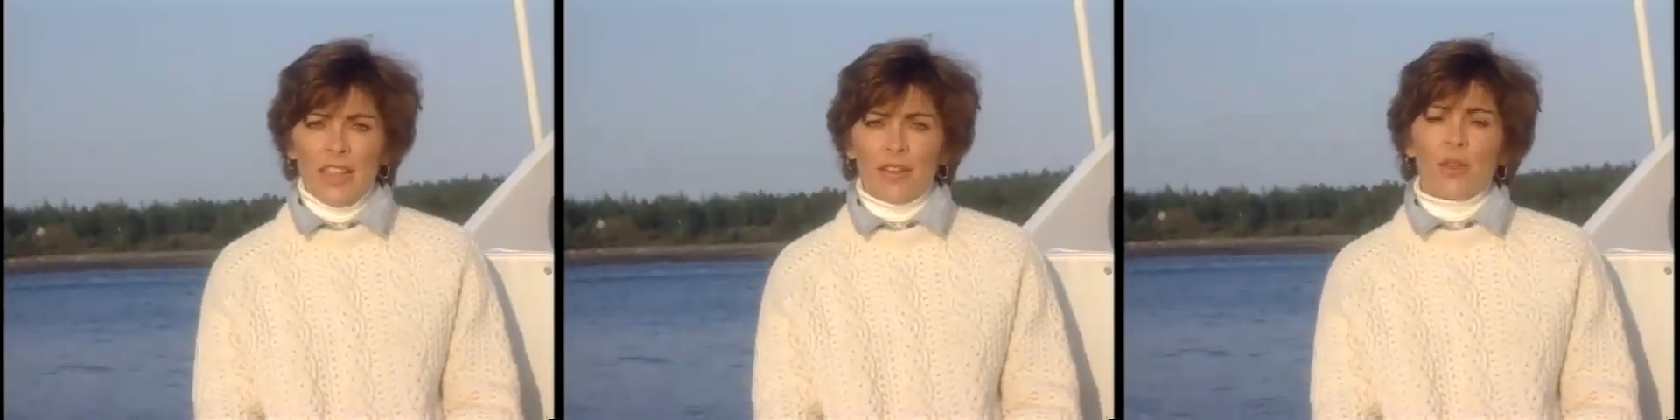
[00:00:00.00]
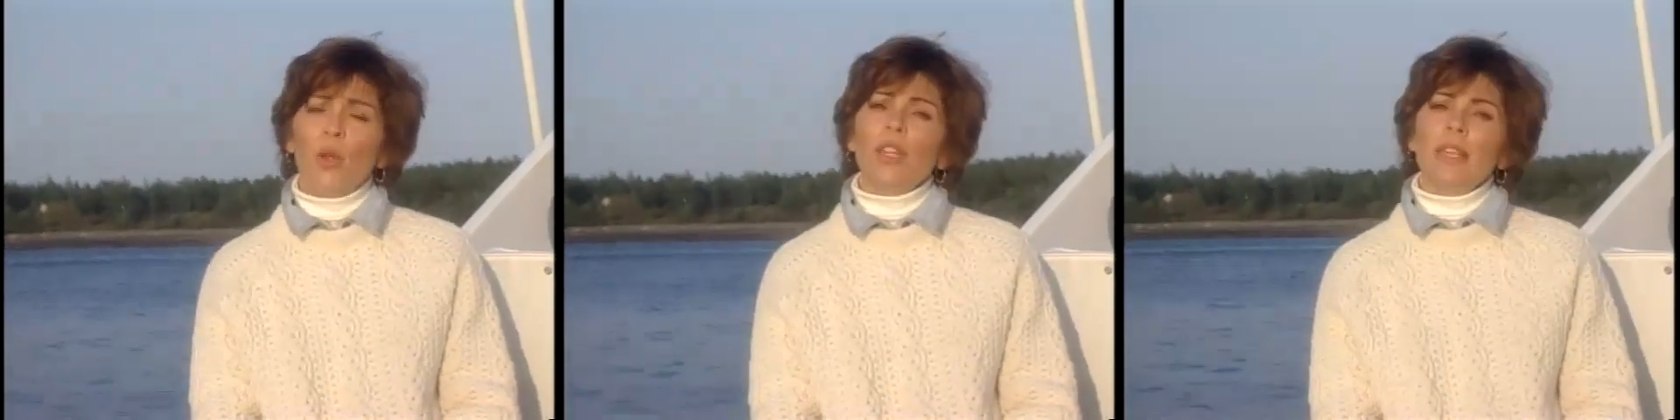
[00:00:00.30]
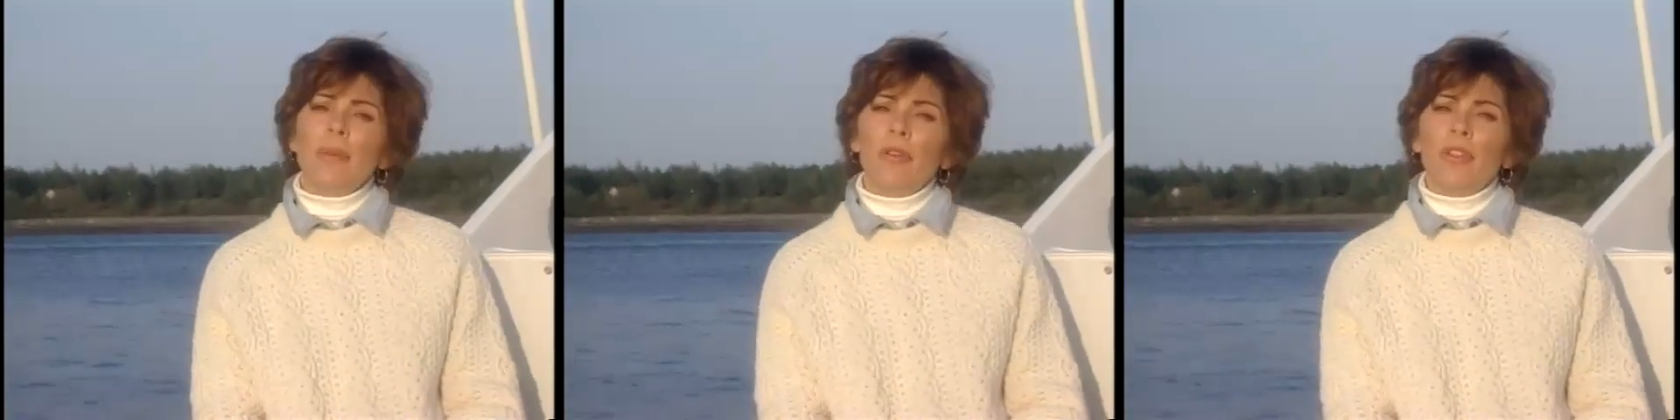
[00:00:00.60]
There's only
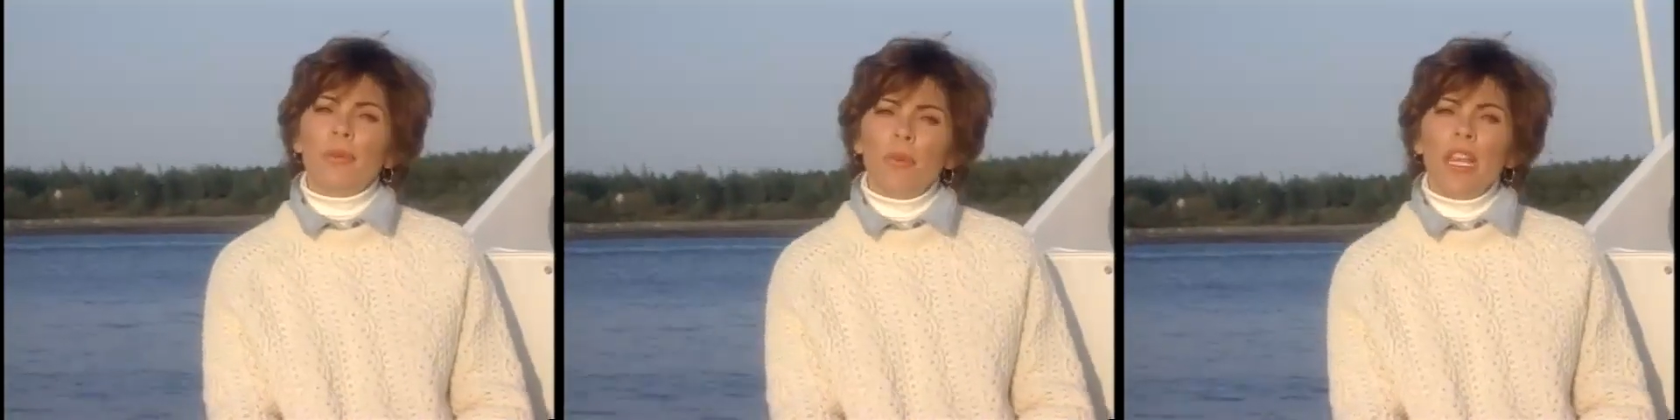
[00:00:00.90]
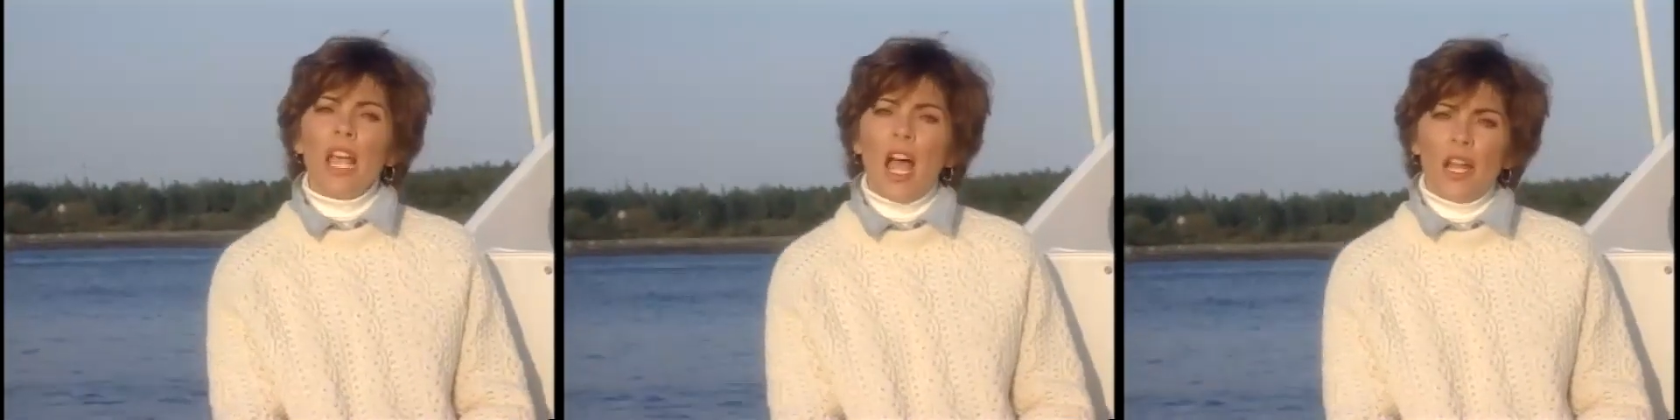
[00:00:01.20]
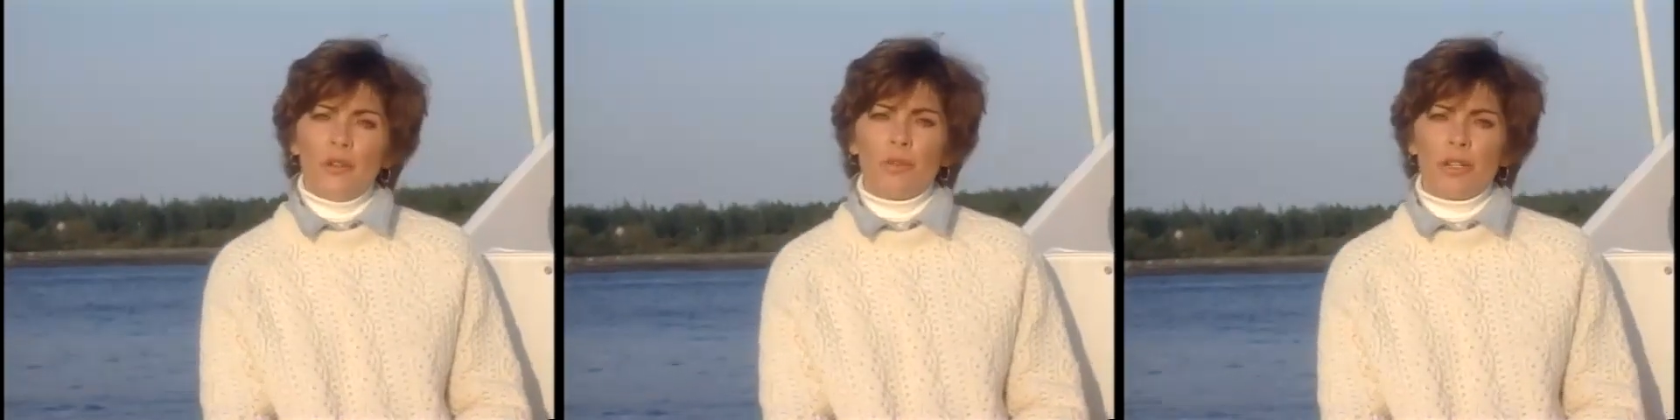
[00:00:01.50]
about three
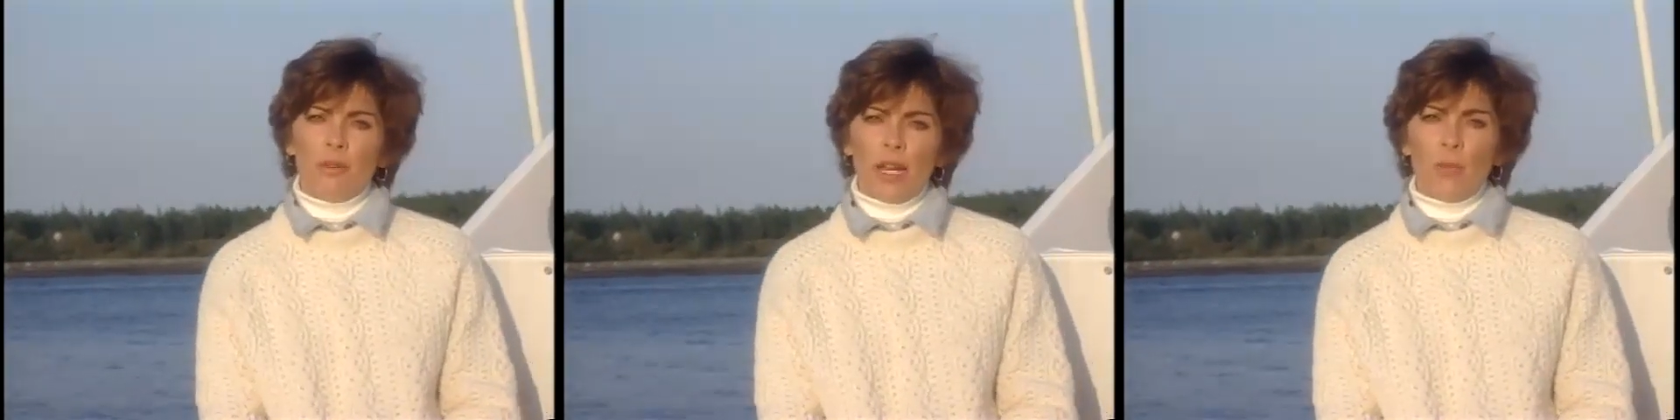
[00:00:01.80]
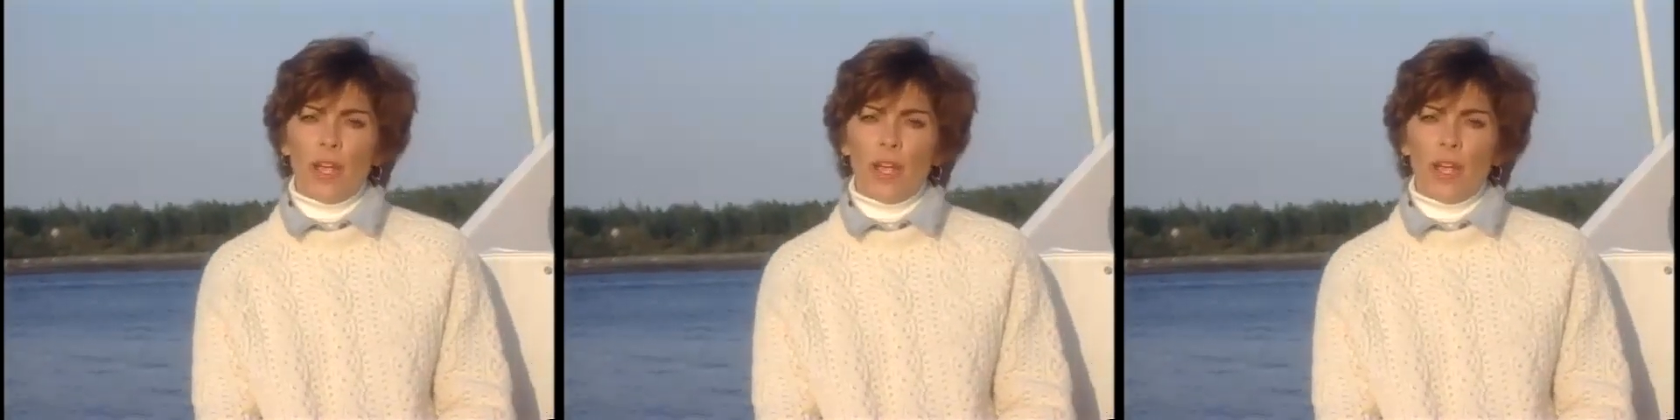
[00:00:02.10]
hundred right